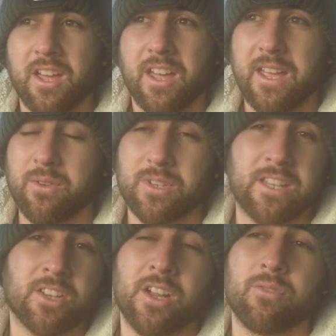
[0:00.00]
It
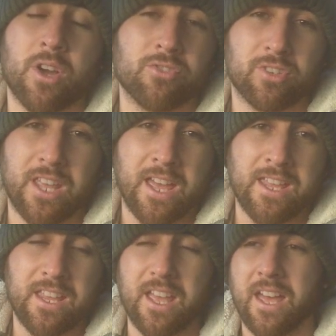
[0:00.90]
done over
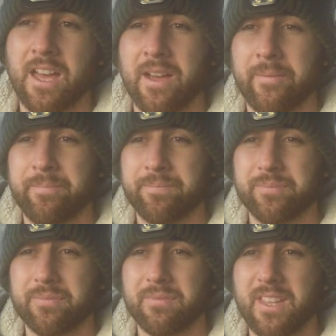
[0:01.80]
100k.
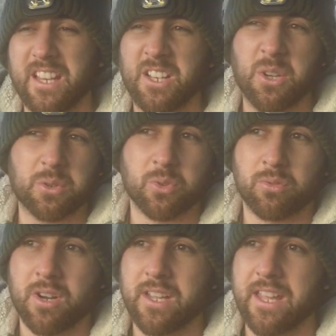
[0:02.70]
It looked all
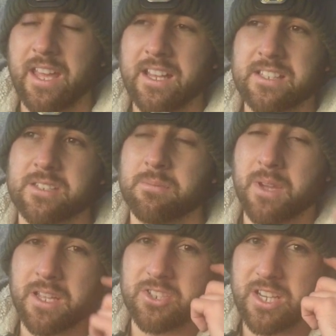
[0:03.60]
right. It had some
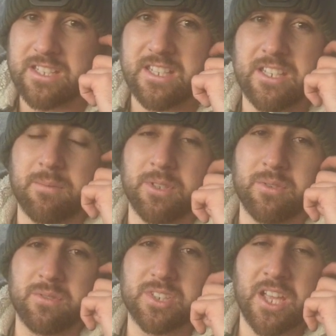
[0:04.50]

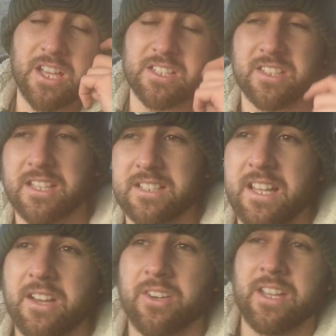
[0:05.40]
JCW skirts and things like
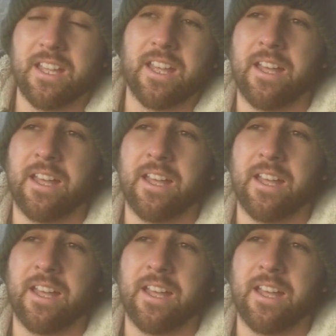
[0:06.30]
that on it.